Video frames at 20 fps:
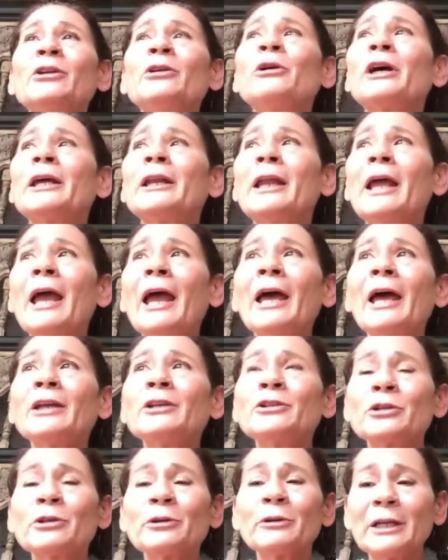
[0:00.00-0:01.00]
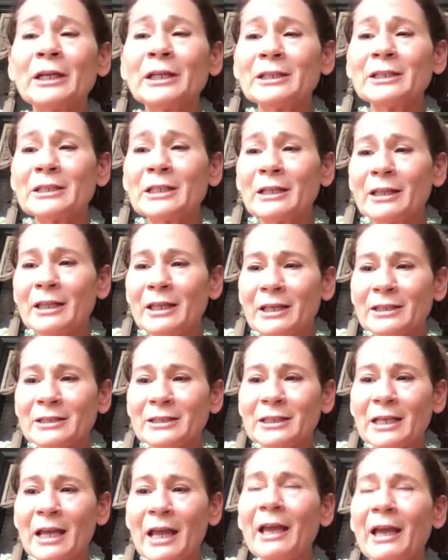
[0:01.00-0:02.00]
You can enter into
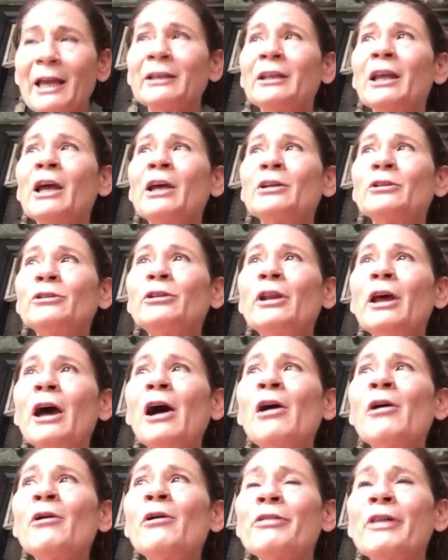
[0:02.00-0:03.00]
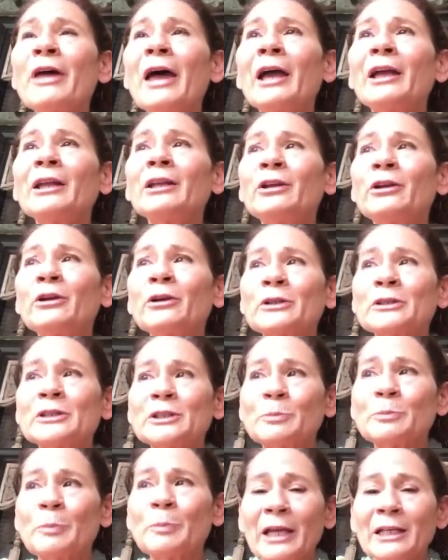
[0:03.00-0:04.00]
this and know that your
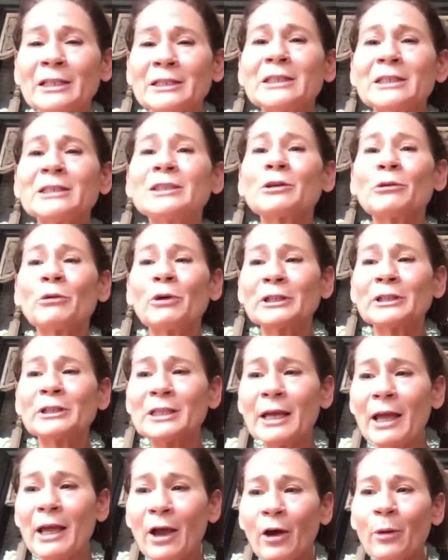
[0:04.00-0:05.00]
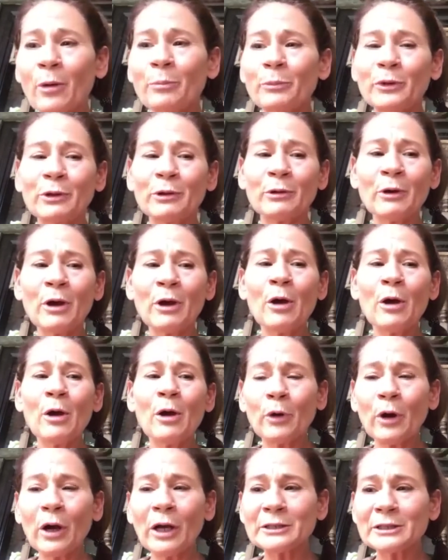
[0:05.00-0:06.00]
space is going to help you
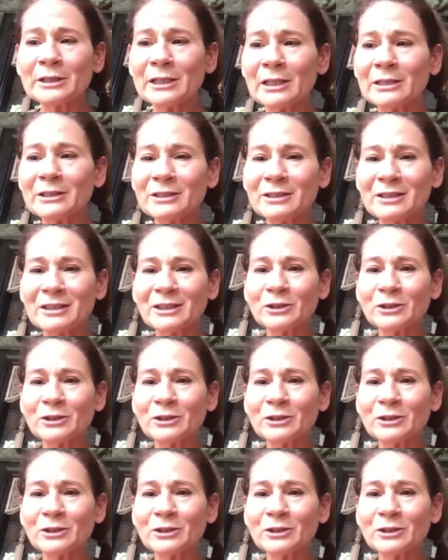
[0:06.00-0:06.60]
process